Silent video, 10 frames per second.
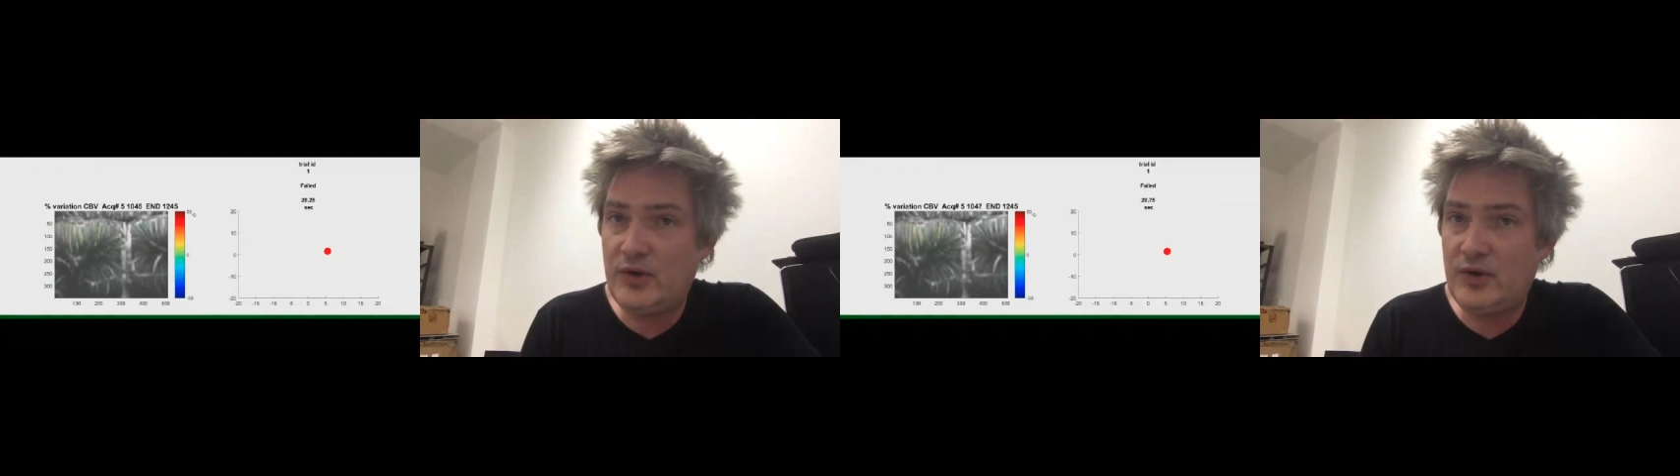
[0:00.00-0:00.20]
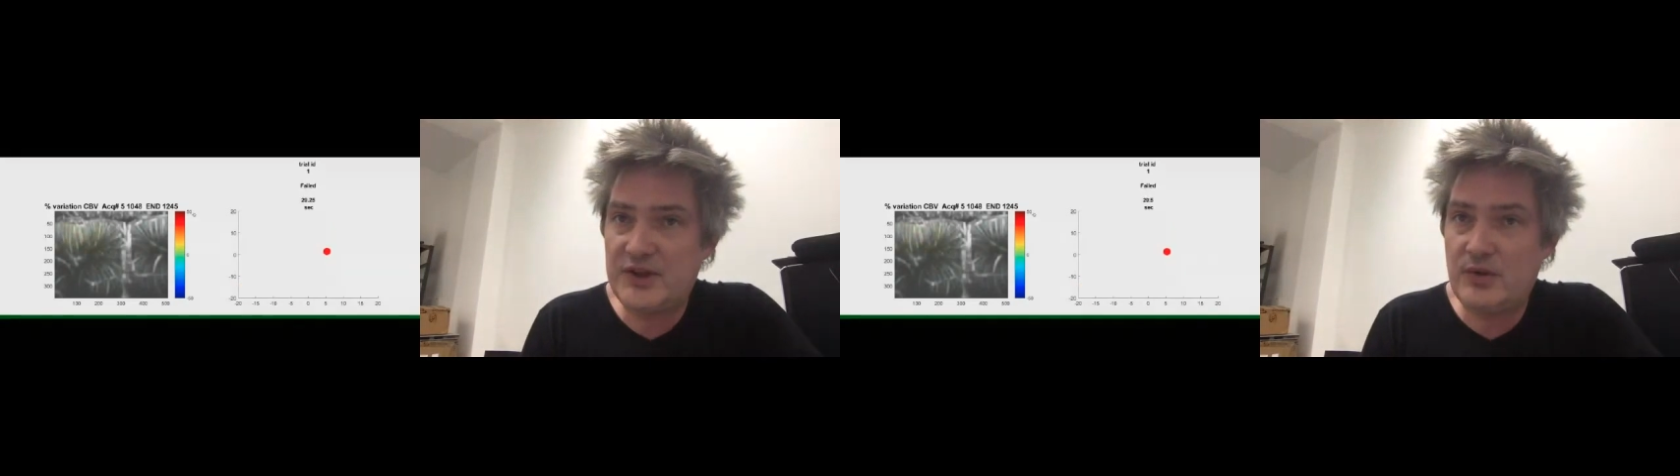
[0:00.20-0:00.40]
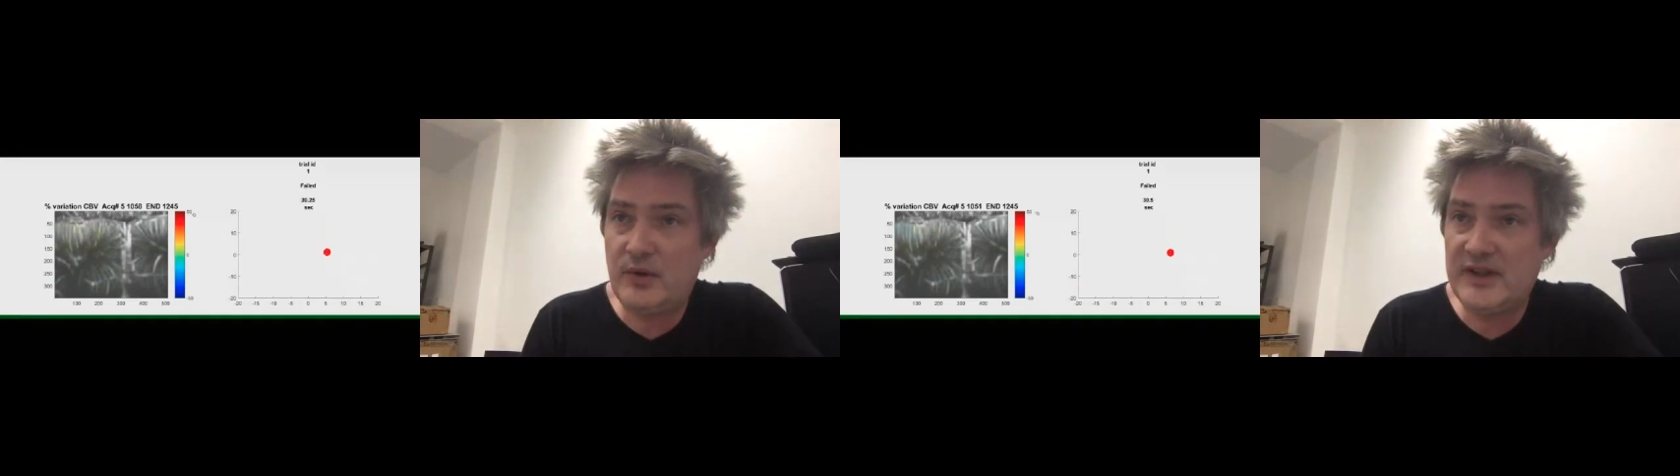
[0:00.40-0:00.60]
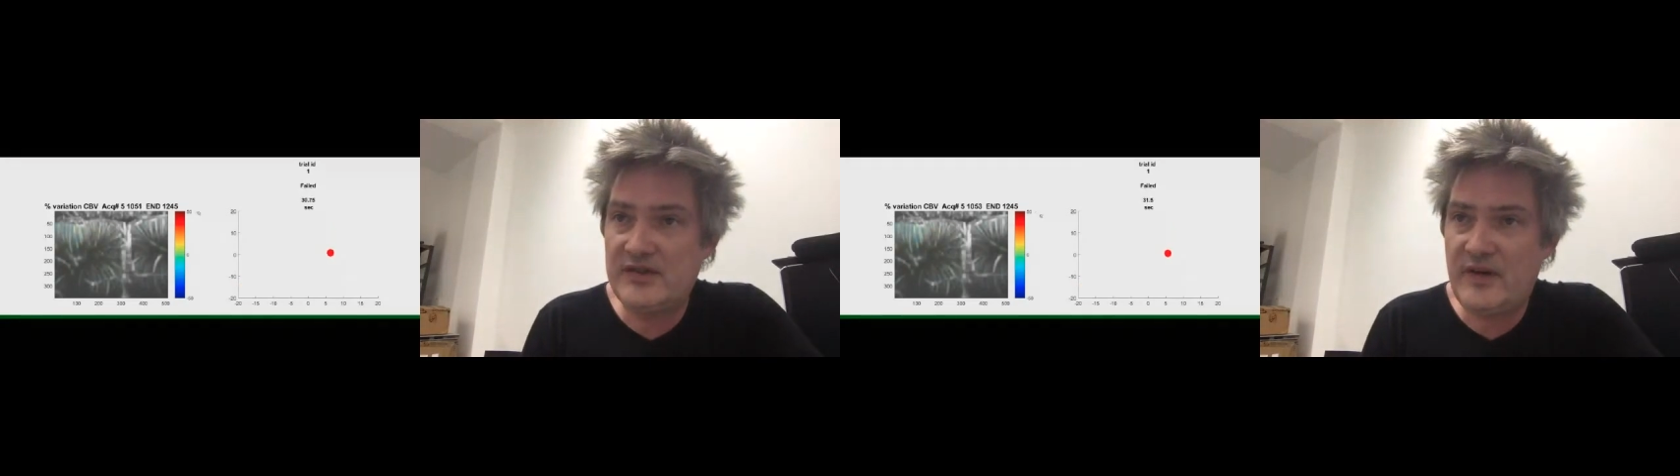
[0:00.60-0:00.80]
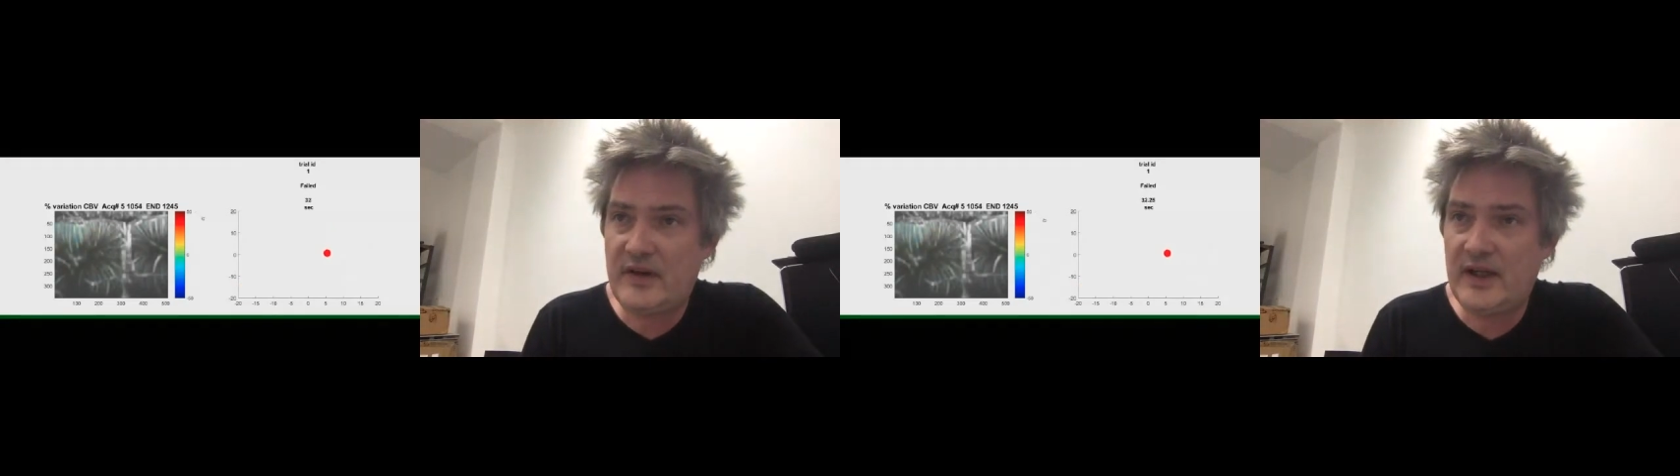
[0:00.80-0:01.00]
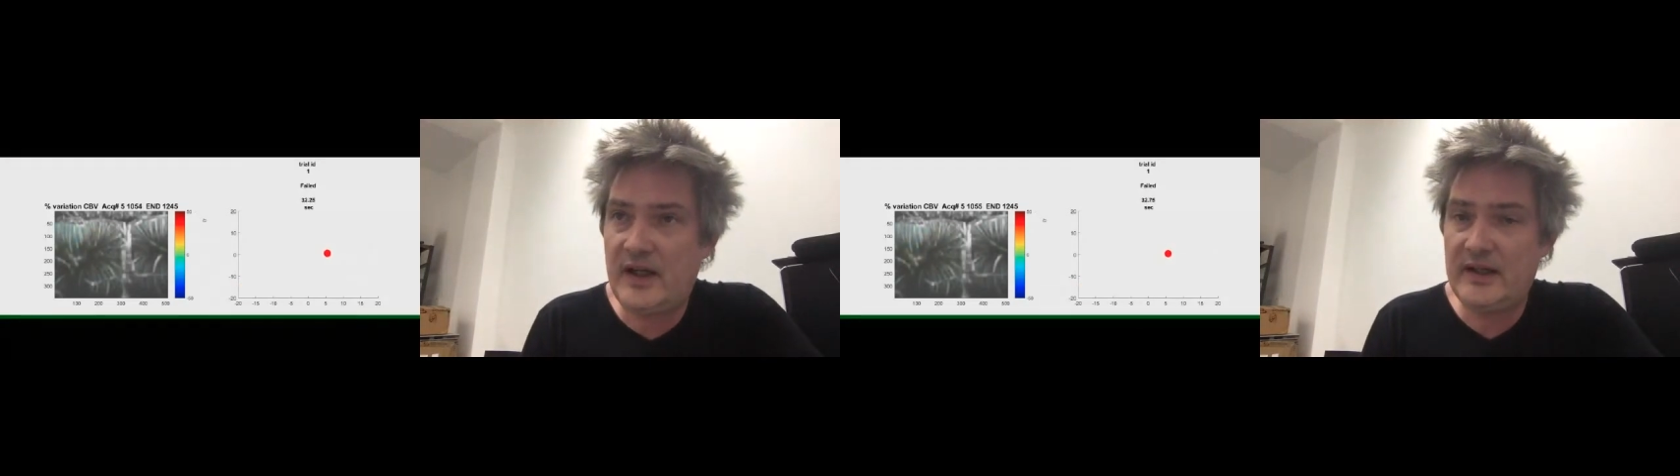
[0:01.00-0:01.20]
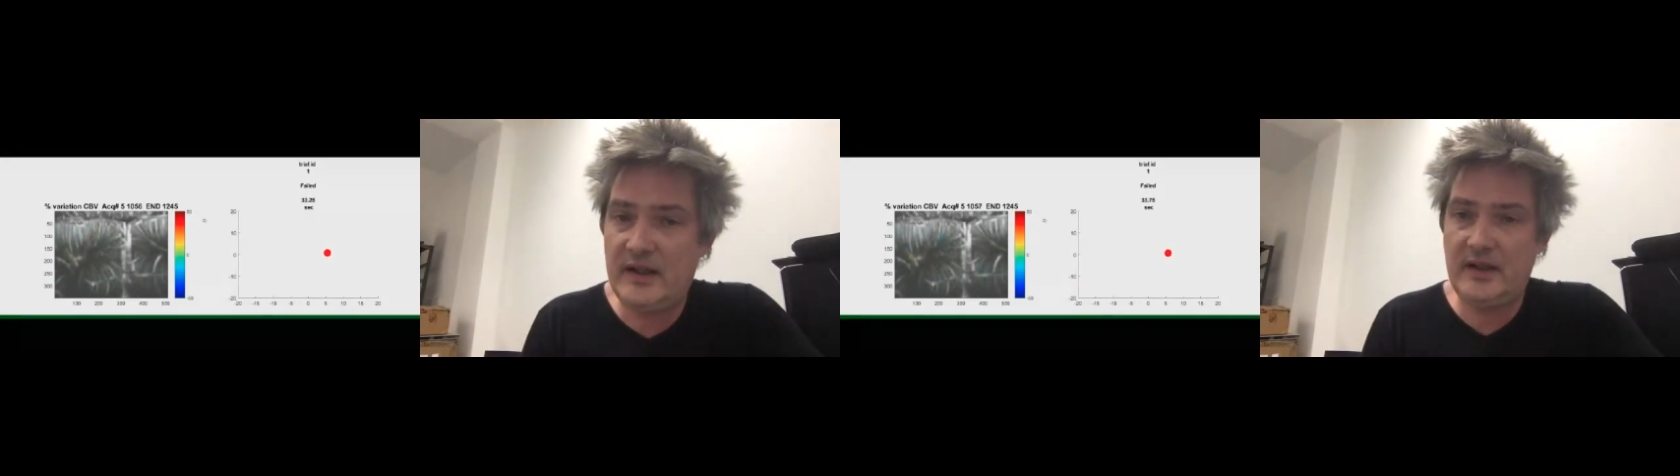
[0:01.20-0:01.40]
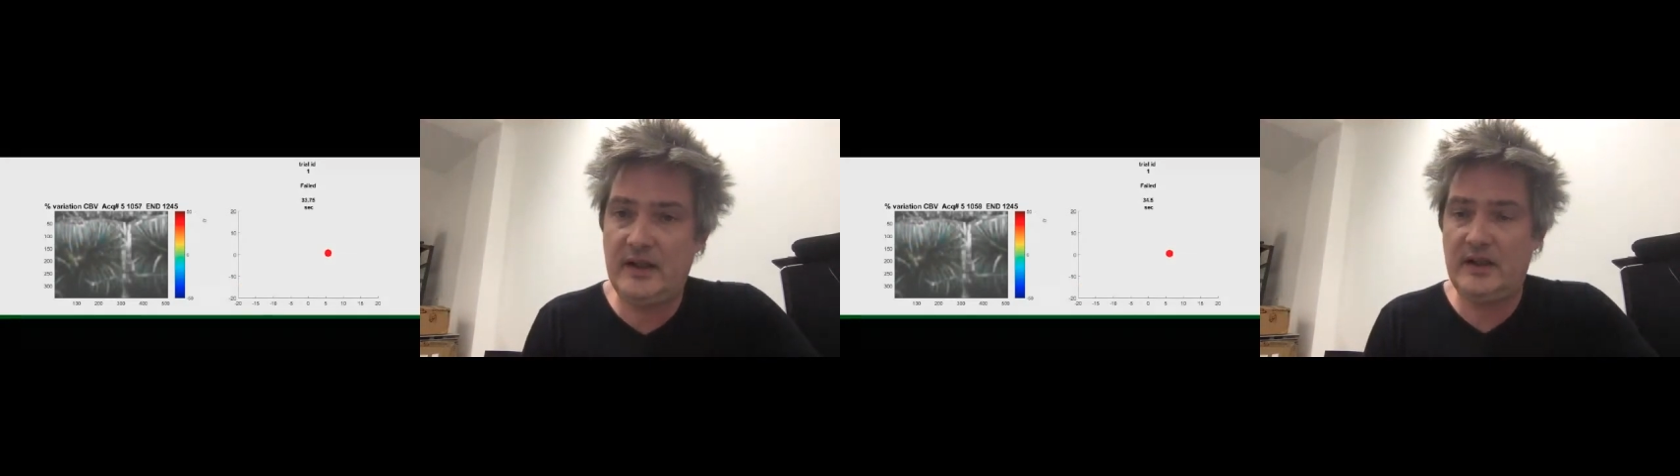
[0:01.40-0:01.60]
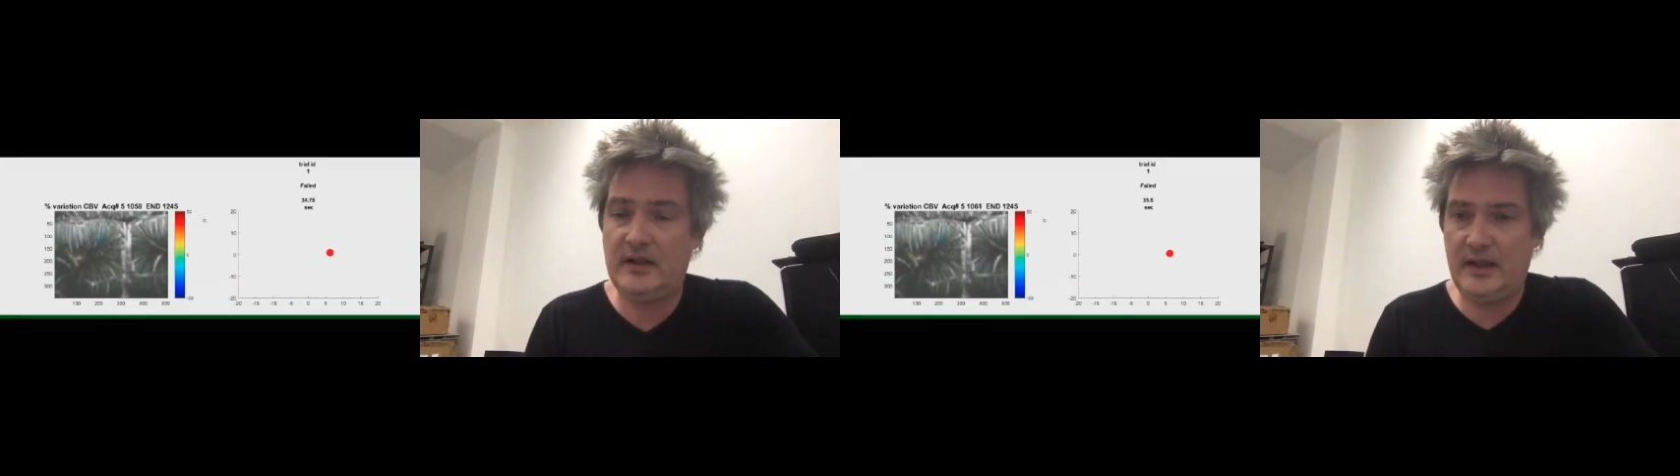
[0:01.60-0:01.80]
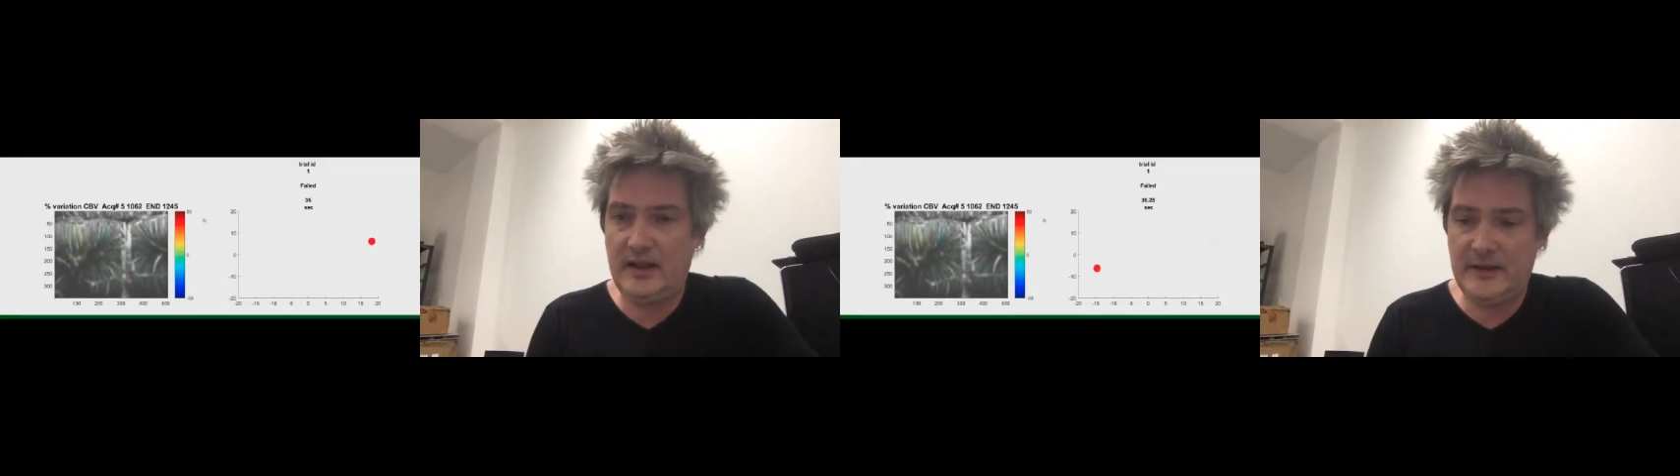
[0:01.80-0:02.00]
ratio is very high,
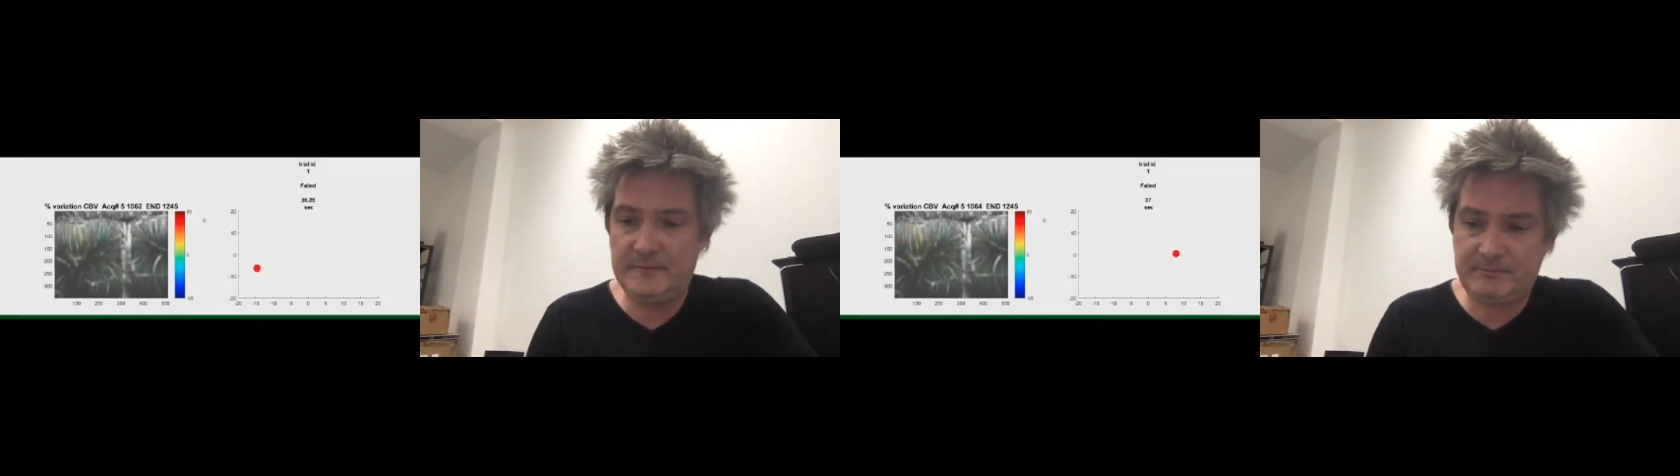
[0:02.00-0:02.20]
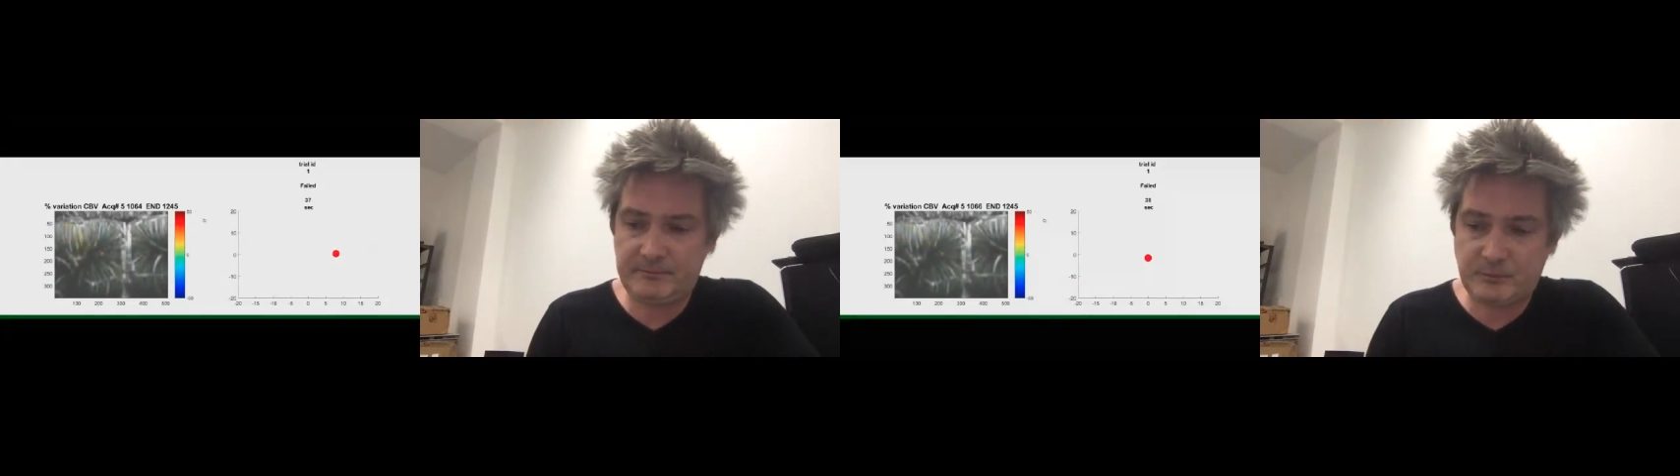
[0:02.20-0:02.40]
and